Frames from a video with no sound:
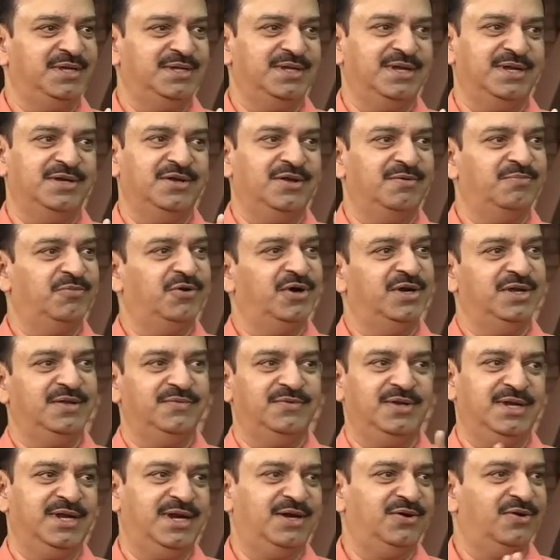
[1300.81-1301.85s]
then your body
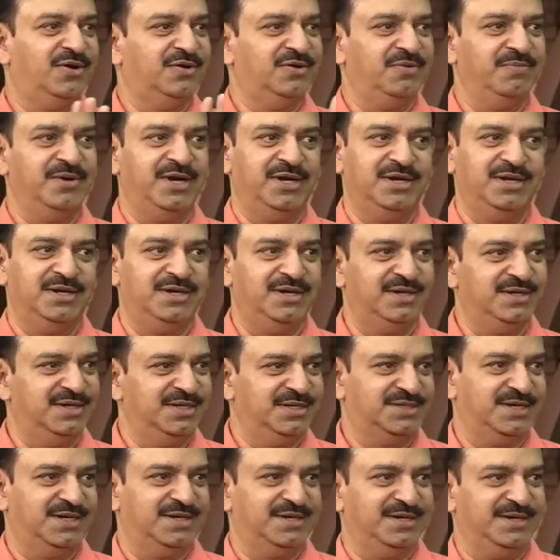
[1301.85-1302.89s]
will get automatically
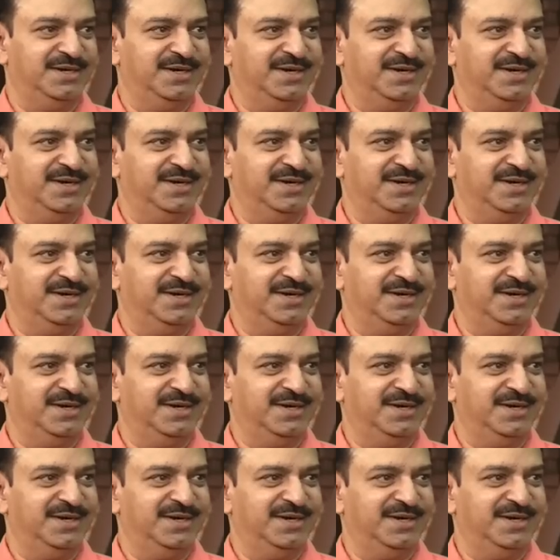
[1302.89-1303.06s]
disheartened.